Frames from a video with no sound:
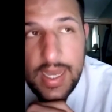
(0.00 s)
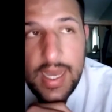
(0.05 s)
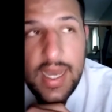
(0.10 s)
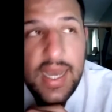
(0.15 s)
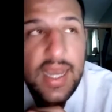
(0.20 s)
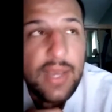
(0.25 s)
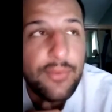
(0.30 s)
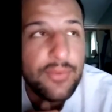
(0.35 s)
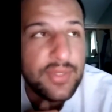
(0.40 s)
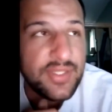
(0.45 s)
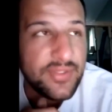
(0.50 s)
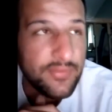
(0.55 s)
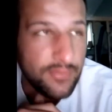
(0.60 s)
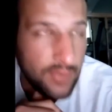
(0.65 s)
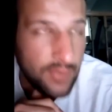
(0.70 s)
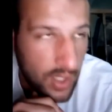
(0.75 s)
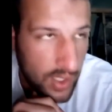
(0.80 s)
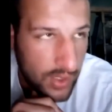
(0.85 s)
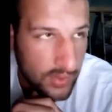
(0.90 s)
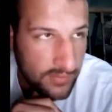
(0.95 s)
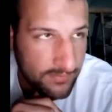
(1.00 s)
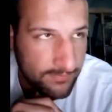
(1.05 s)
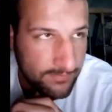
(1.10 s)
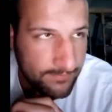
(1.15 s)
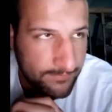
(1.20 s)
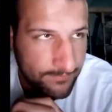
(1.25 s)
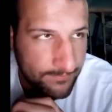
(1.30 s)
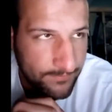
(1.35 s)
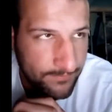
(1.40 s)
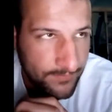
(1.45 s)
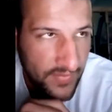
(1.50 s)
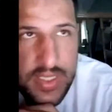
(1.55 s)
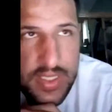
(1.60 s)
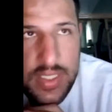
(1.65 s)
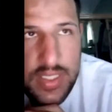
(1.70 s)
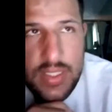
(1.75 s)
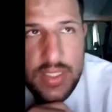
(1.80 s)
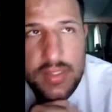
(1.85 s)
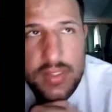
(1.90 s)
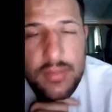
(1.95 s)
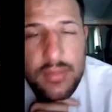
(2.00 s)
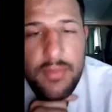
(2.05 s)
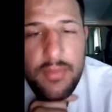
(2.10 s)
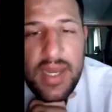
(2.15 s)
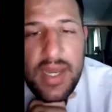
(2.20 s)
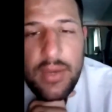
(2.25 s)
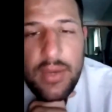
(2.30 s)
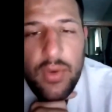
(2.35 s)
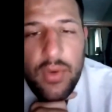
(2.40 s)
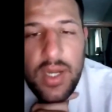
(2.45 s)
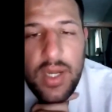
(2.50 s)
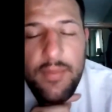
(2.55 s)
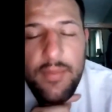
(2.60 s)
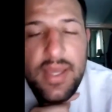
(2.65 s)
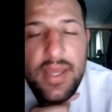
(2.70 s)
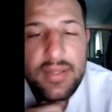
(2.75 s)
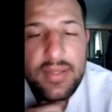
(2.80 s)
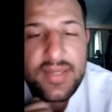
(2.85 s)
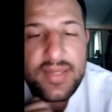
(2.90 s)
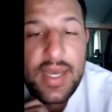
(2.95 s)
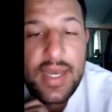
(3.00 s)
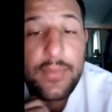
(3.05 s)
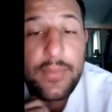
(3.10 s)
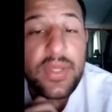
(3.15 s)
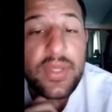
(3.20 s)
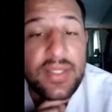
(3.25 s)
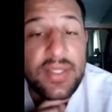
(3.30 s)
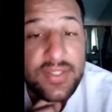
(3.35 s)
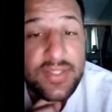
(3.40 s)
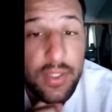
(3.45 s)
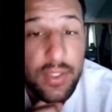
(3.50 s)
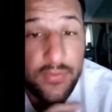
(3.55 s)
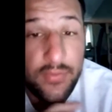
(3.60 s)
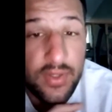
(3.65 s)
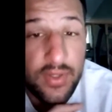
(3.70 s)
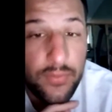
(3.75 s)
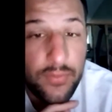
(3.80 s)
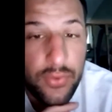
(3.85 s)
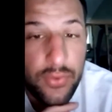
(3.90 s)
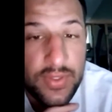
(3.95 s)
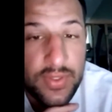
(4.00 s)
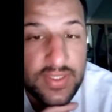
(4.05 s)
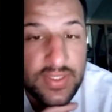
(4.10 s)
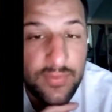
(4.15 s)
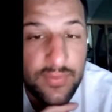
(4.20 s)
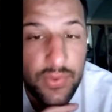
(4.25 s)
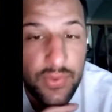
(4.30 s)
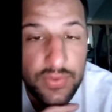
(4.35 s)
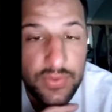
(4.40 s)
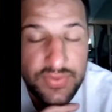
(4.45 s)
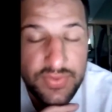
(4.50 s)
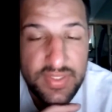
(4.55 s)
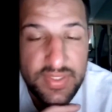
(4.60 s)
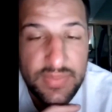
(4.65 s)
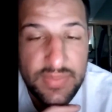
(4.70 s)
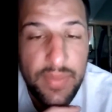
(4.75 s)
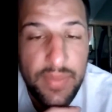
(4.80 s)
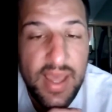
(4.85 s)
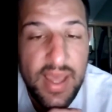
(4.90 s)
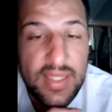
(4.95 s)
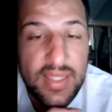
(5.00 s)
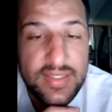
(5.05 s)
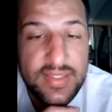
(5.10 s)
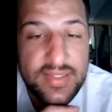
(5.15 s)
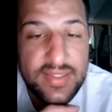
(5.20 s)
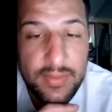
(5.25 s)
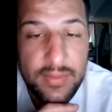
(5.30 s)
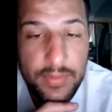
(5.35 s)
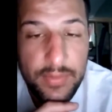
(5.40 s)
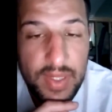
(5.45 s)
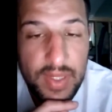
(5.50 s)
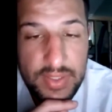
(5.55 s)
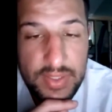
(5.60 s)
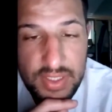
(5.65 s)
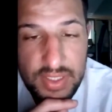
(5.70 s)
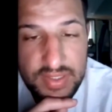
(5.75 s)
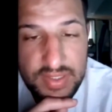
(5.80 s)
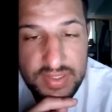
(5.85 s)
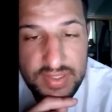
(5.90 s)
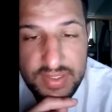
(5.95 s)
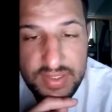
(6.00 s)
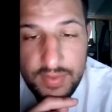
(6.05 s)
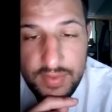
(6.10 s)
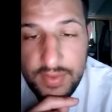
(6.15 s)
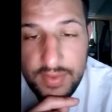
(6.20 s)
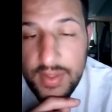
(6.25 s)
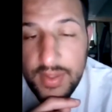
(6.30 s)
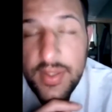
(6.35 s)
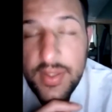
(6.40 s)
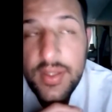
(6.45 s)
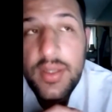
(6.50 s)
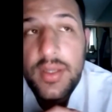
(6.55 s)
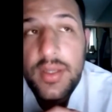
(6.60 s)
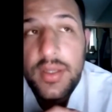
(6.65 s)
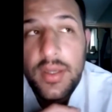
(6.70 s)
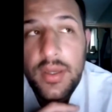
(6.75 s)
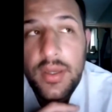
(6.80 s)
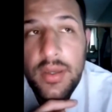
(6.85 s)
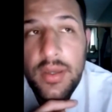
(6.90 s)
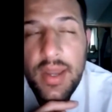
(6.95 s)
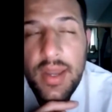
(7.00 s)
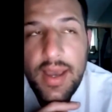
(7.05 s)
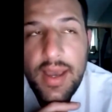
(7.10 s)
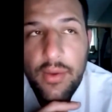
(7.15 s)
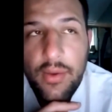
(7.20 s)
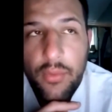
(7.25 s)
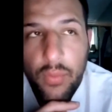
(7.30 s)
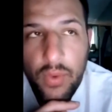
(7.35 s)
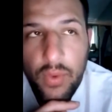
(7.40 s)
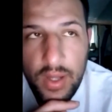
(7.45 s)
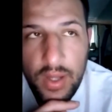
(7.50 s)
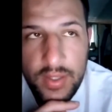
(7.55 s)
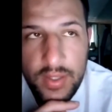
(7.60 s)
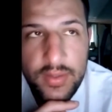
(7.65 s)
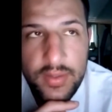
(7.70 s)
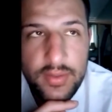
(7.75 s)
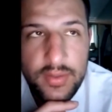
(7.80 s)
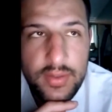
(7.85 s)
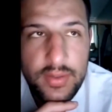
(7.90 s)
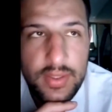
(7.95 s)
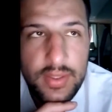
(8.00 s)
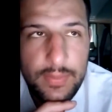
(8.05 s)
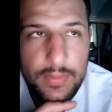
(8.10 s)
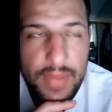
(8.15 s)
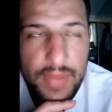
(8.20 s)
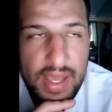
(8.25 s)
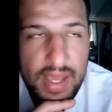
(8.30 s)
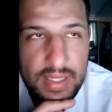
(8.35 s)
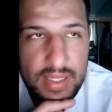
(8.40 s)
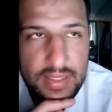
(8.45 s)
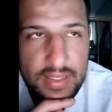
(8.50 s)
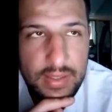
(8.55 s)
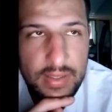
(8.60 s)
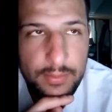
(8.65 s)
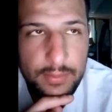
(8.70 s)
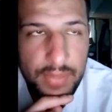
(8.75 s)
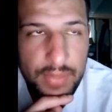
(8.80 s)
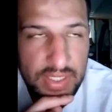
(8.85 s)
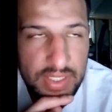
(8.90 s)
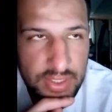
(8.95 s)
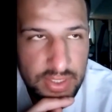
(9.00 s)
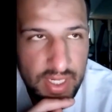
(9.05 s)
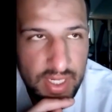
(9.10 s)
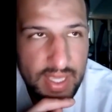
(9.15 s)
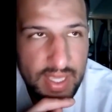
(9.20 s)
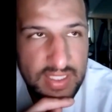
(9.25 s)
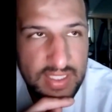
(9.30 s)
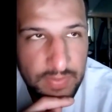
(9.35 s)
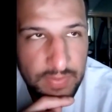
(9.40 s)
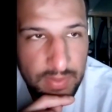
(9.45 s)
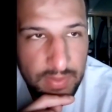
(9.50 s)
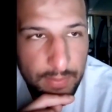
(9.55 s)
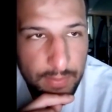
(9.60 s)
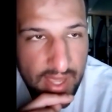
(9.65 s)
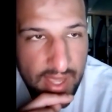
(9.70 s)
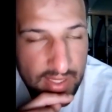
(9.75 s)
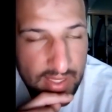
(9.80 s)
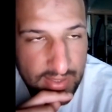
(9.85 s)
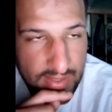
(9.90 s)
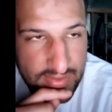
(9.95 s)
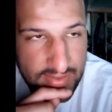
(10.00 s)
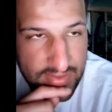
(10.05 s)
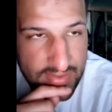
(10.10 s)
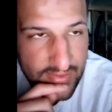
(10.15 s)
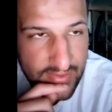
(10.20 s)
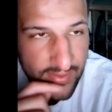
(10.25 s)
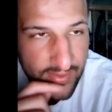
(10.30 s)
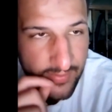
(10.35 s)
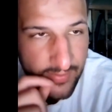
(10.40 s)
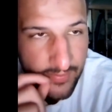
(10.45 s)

I was wrong. One of my top conservative principles is balancing budgets. Not one budget has been balanced.